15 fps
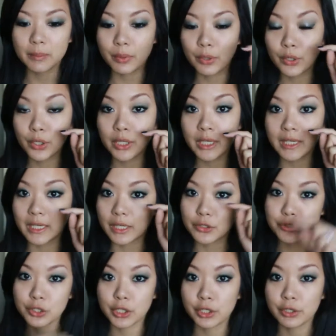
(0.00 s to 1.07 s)
put an
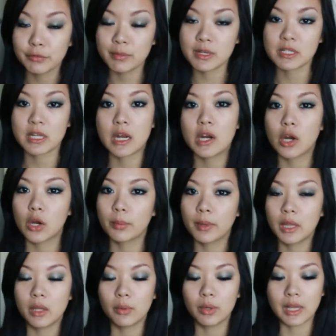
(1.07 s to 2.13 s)
extra coat of mascara on
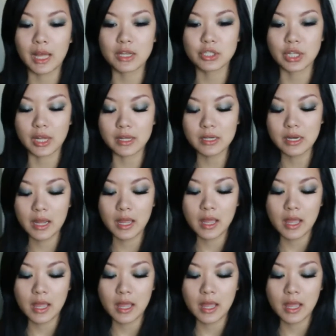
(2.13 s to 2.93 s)
my lower lash line.